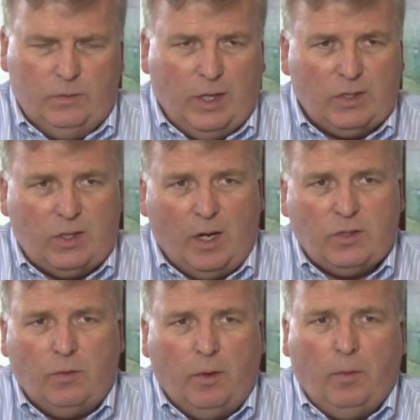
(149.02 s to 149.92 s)

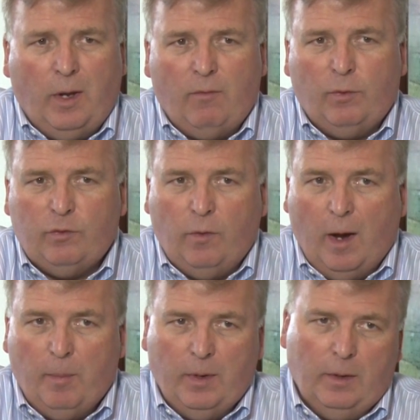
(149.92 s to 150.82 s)
testosterone levels
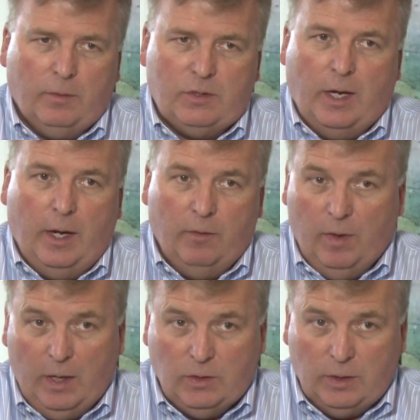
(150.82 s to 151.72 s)
dropping, a sign of
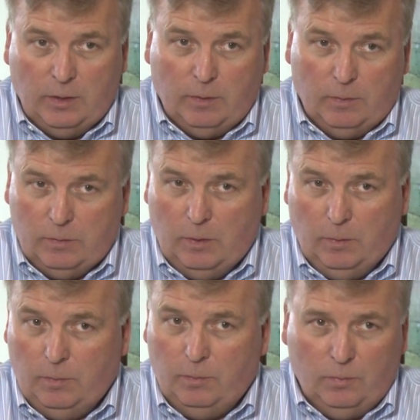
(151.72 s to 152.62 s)
aging, uh, you
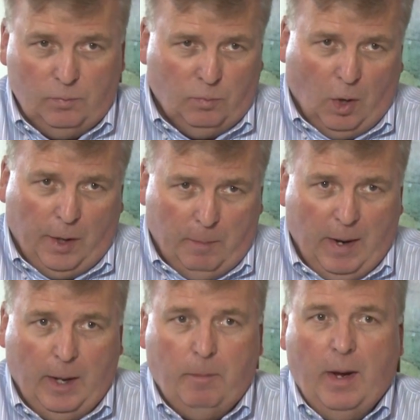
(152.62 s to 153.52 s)
know, brought
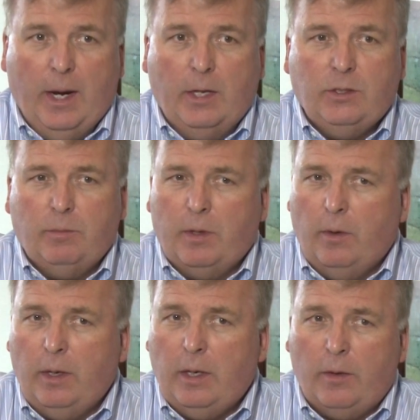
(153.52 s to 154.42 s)
about by aging. But are
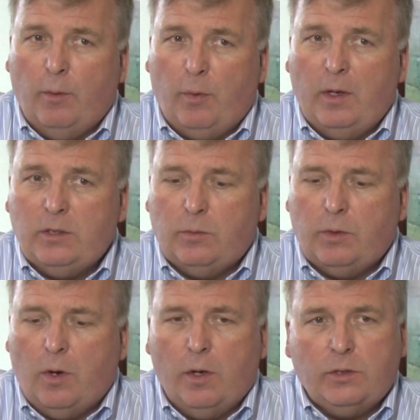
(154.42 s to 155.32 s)
there any other things that
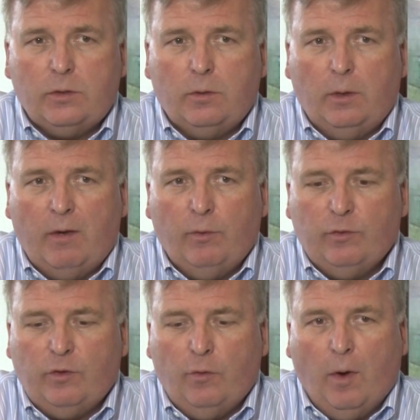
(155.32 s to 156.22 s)
would cause
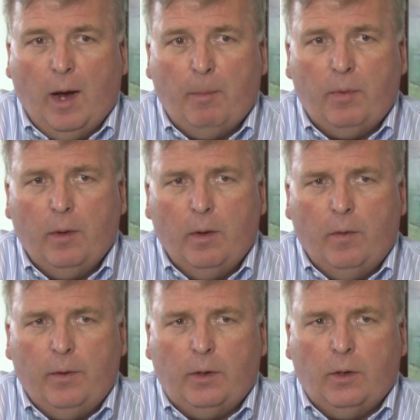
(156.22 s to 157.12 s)
levels to drop
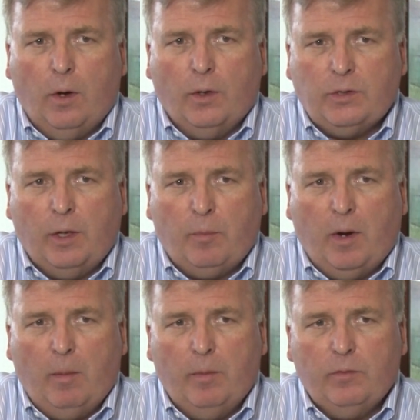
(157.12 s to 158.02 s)
that could cause health
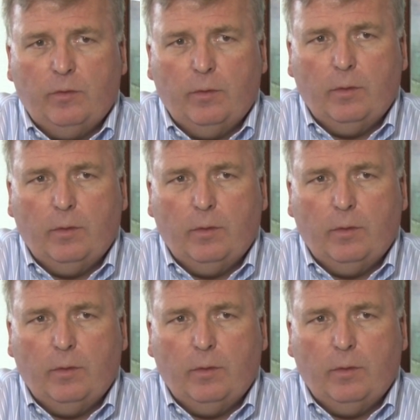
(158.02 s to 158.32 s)
problems?